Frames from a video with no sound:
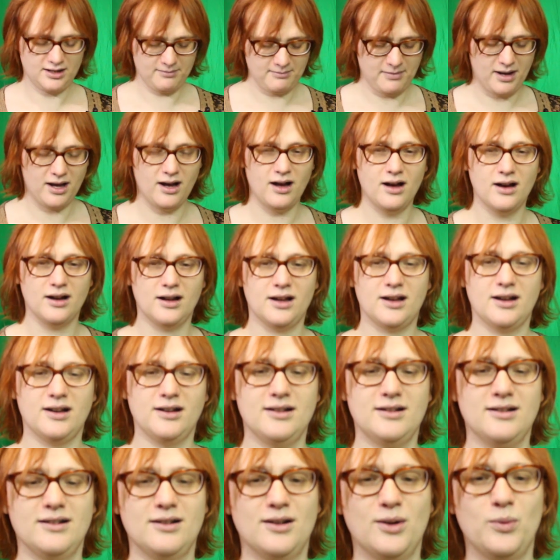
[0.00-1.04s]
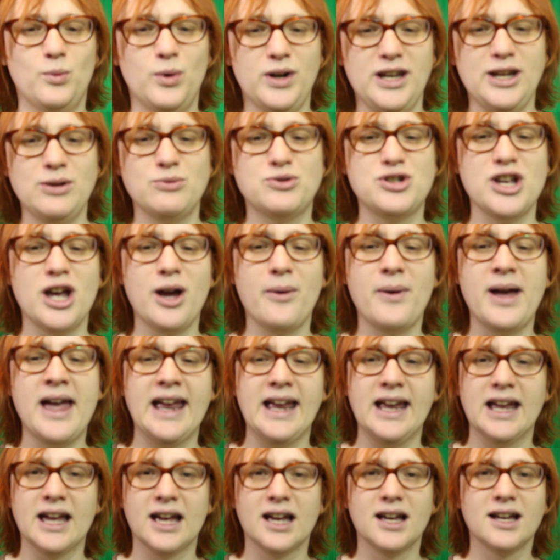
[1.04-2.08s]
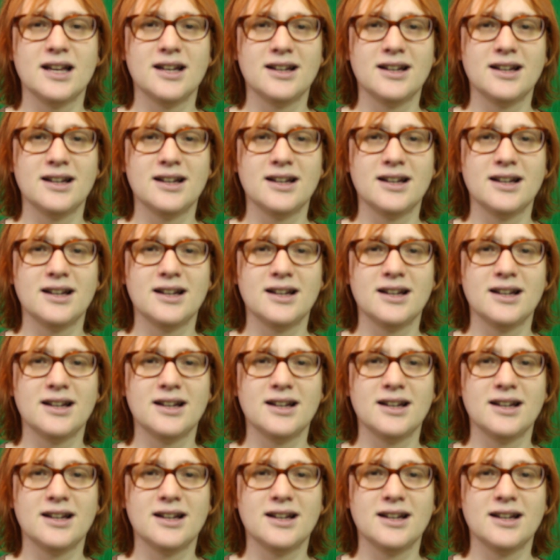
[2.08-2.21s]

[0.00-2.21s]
Mark, what are you doing?